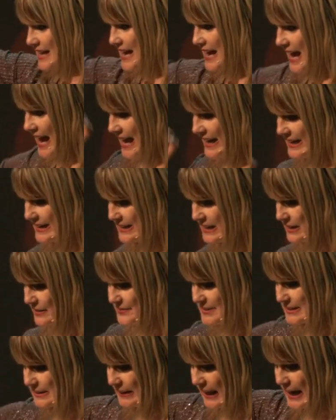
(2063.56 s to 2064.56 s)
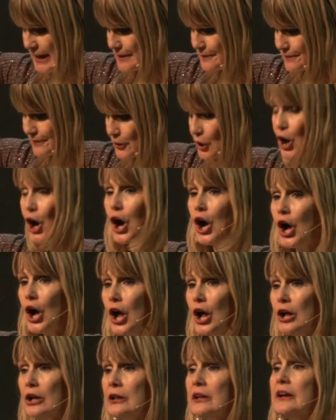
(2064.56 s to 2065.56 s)
and it gives light for
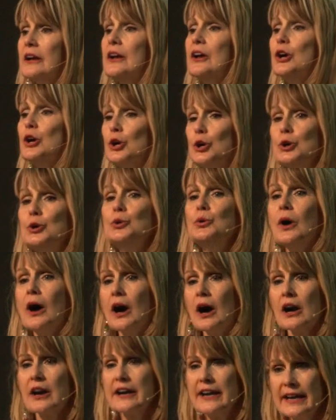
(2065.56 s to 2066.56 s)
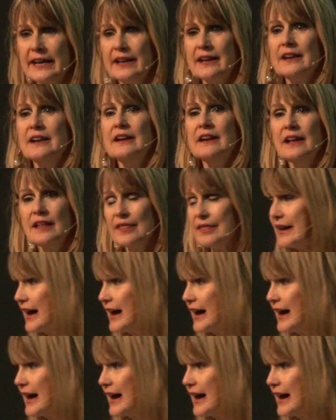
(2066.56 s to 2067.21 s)
all who are in the